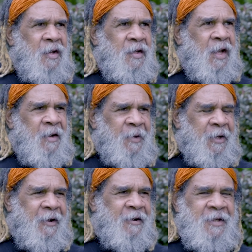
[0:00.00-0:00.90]
Yeah, but
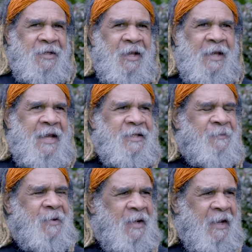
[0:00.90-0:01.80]
like I said, it has
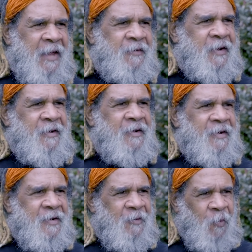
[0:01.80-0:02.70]
to be a gathering.
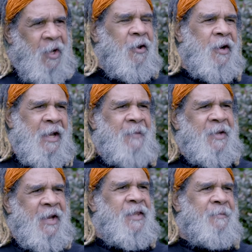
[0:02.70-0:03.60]
We got to come
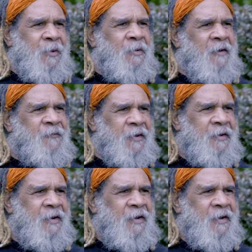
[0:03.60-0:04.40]
together more often.